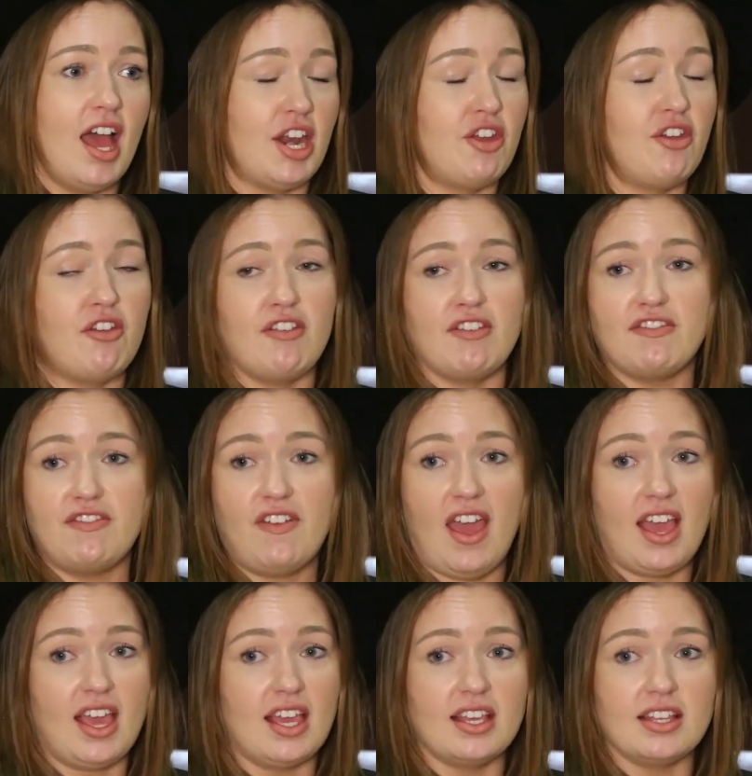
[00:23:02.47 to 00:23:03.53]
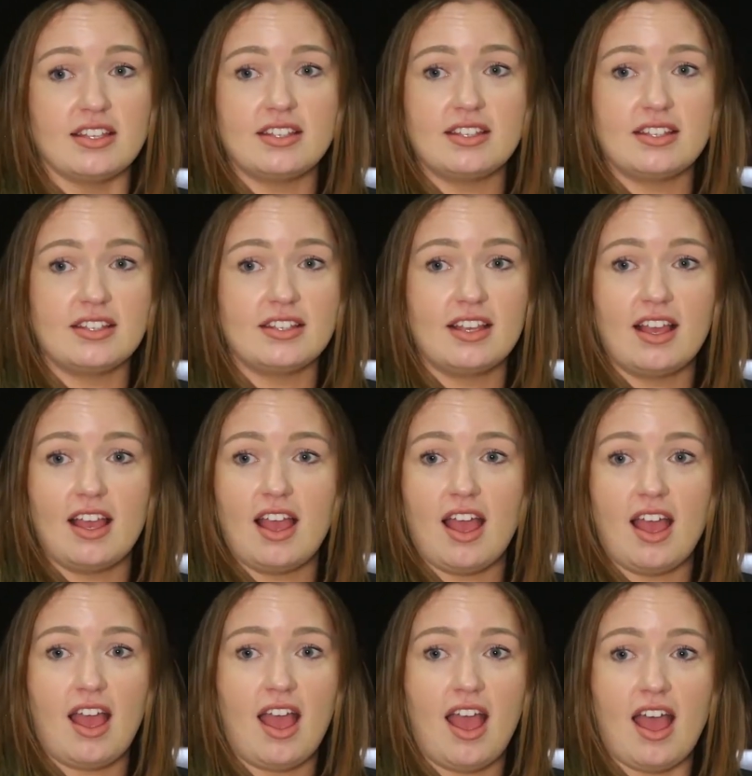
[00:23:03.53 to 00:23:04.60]
and her fades,
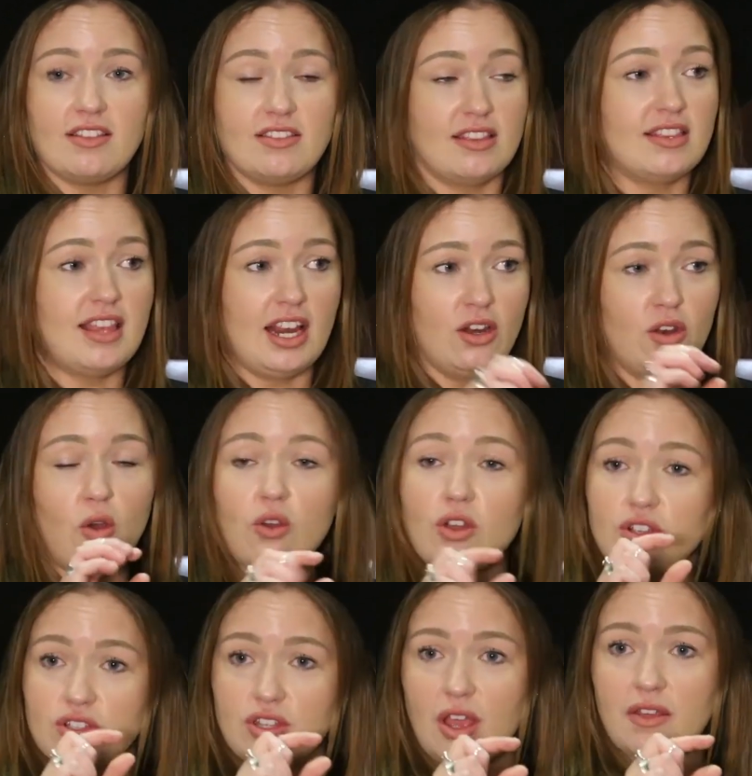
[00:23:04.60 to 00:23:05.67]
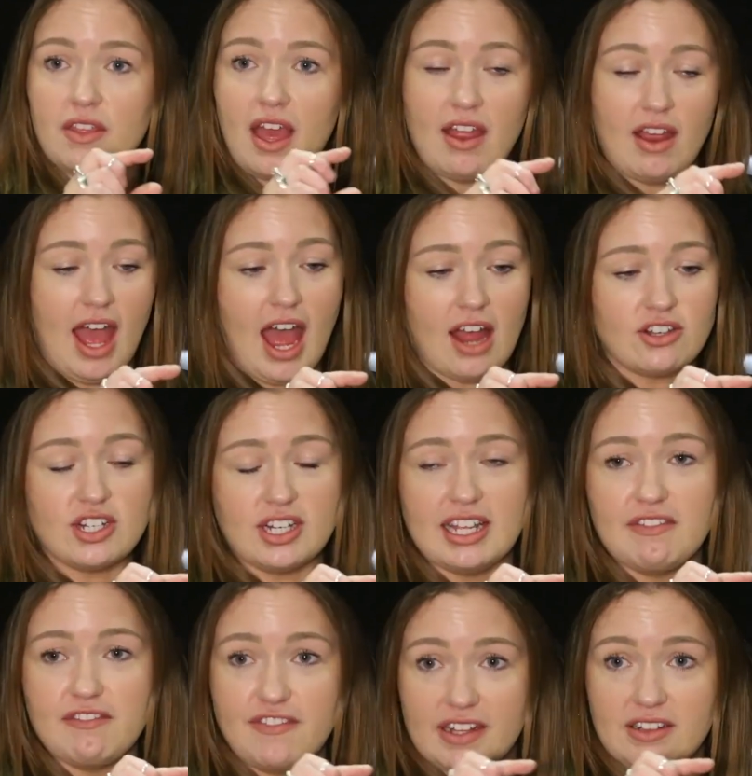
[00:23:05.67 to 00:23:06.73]
uh, they look as though they're
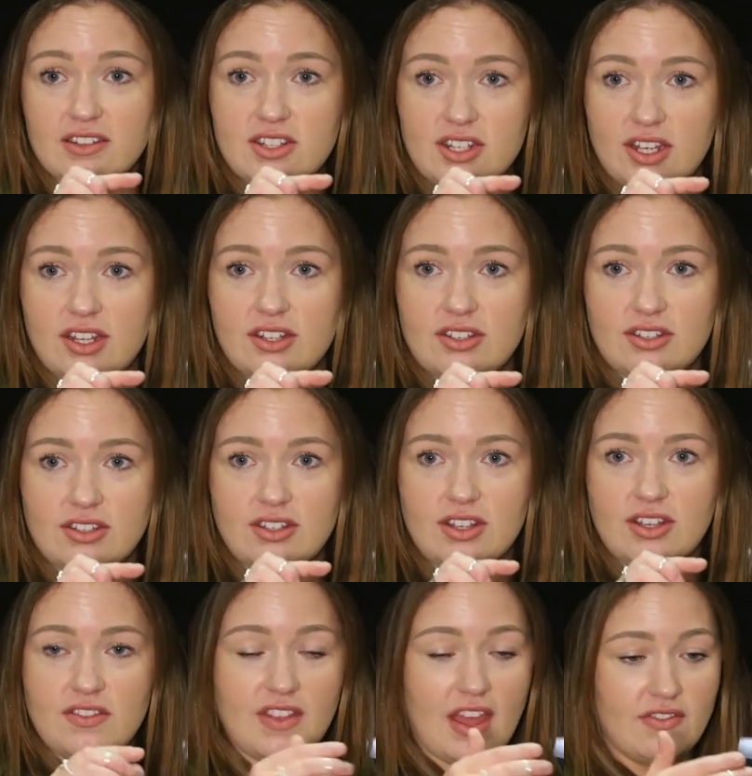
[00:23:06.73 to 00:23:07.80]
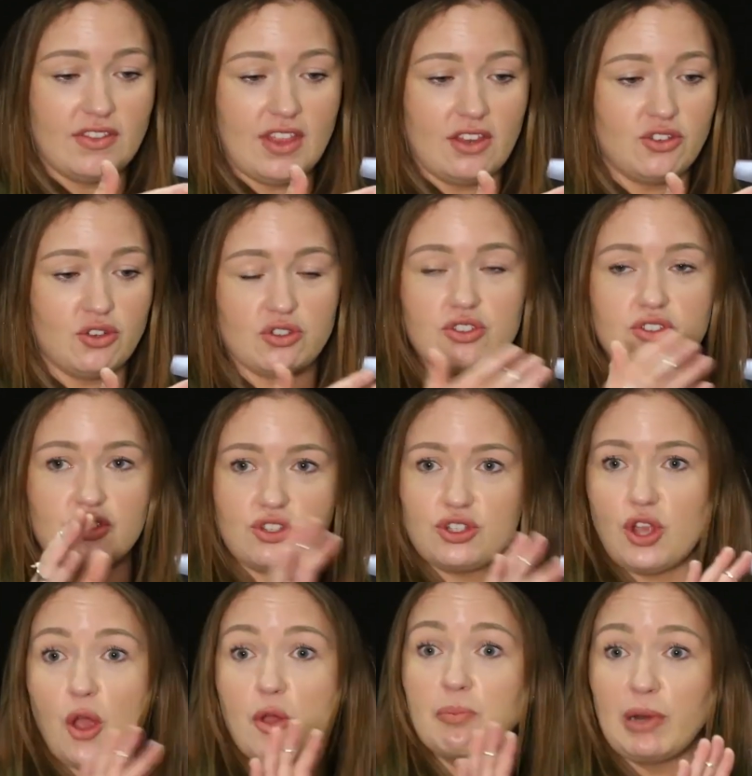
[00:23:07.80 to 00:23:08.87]
actually filtered, that they're, they're just
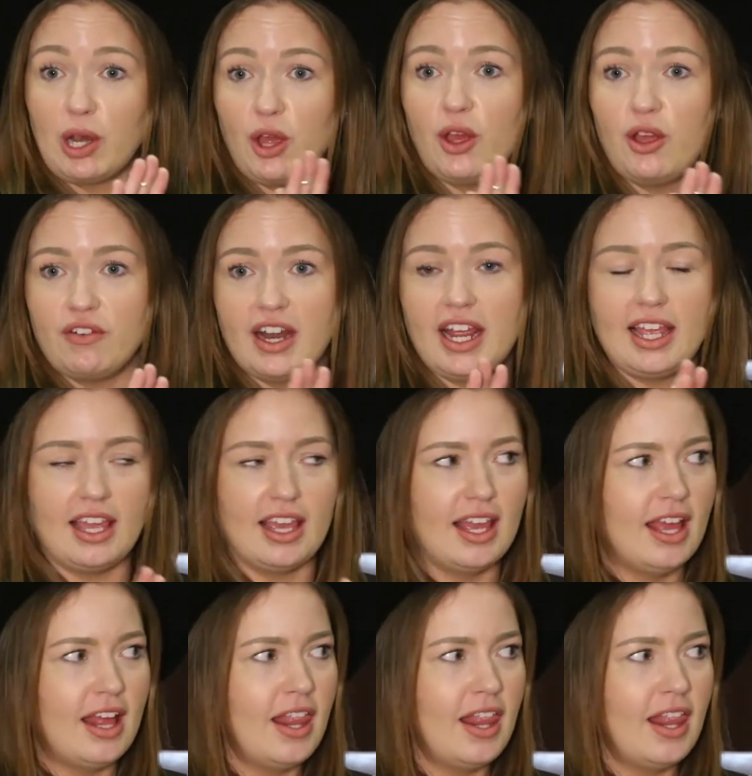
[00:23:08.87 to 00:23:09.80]
so blurry.